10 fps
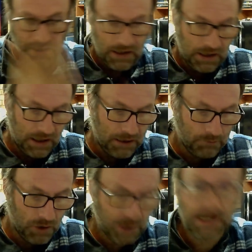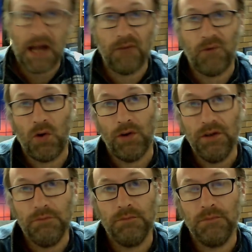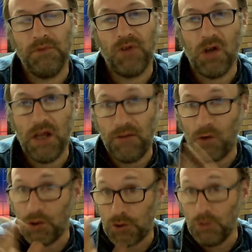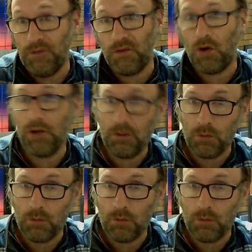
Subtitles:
I can't find it. So if I do find it,